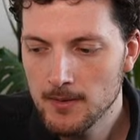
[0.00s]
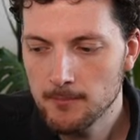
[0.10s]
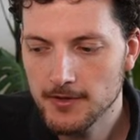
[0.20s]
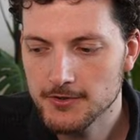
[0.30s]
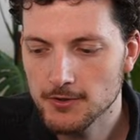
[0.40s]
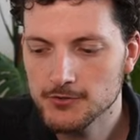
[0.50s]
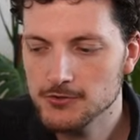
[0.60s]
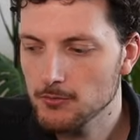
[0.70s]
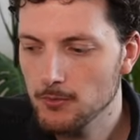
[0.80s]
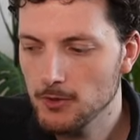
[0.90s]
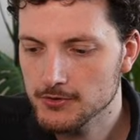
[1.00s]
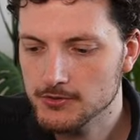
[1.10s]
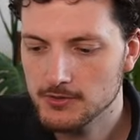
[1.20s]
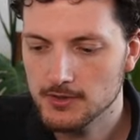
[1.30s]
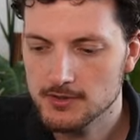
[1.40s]
But it also
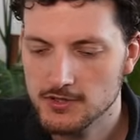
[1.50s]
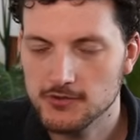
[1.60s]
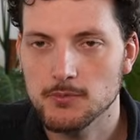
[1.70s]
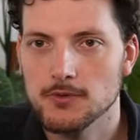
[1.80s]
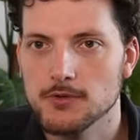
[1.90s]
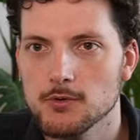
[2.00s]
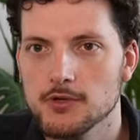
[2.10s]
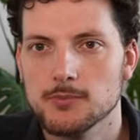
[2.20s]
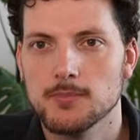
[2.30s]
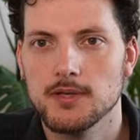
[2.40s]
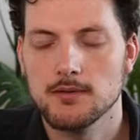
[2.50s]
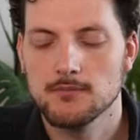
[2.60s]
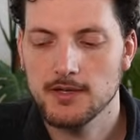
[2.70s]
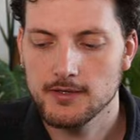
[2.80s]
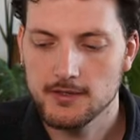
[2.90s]
works just with USB,
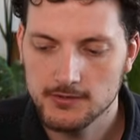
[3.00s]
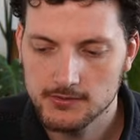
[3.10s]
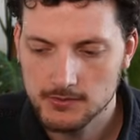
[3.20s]
at least